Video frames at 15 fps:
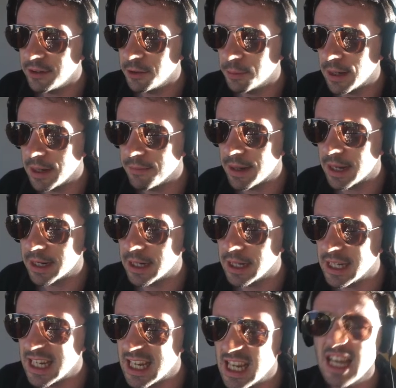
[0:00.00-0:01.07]
still playing
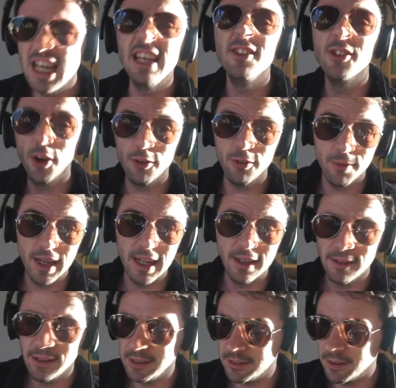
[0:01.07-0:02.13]
badly, he's off,
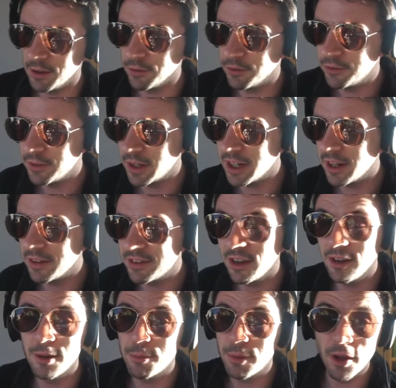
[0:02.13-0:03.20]
mate. He's off.
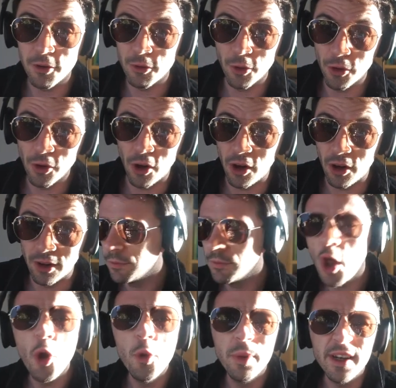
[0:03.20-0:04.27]
Silent brother or not,
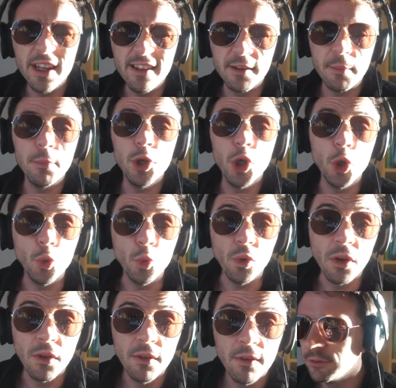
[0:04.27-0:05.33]
nobody's
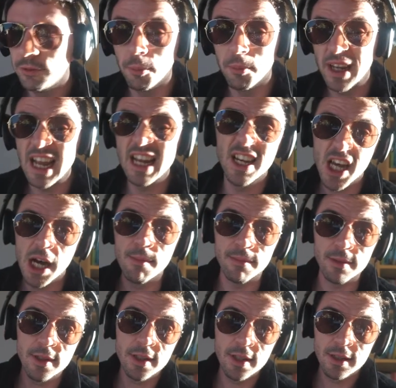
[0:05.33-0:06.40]
immune from getting
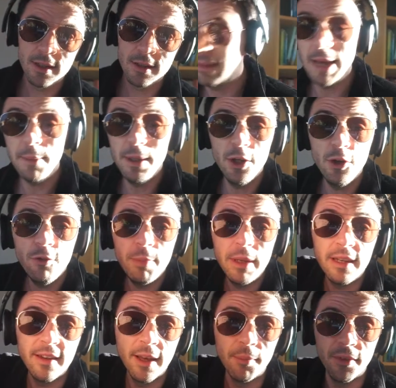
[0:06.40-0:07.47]
dumped. Maybe you've
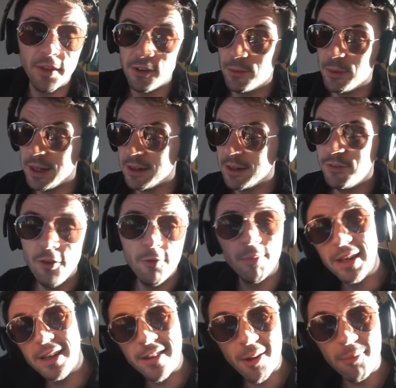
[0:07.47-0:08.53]
been dumped this week. If you've
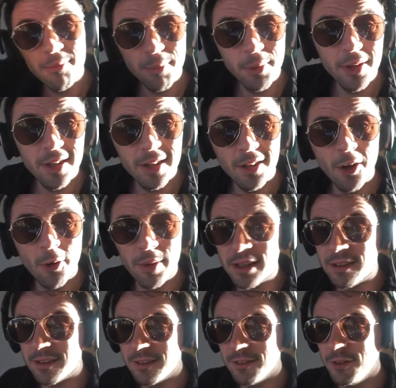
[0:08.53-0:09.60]
been dumped, put it in the
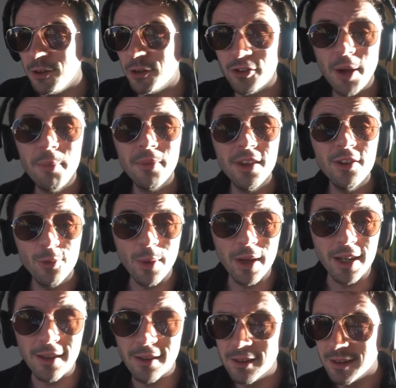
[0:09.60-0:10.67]
comments. If you got dumped this
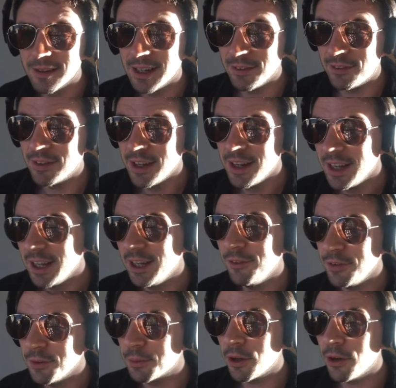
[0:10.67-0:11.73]
week,
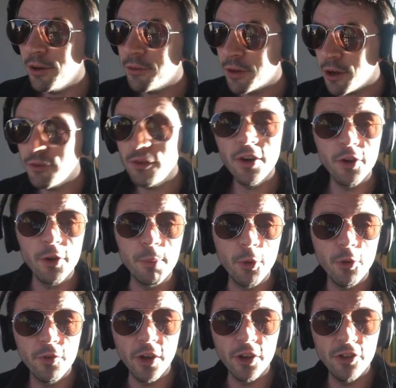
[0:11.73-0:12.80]
if your girlfriend or your
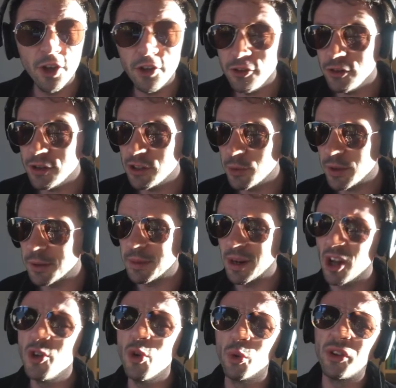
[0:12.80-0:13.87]
boyfriend turned to you this week and be
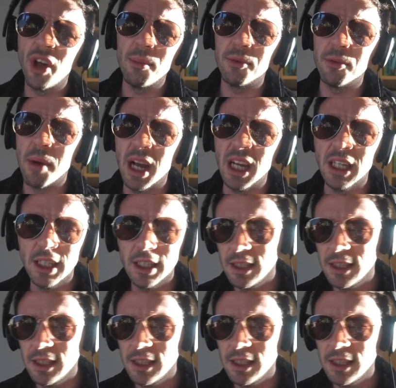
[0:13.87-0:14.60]
like, you're dumped, mate,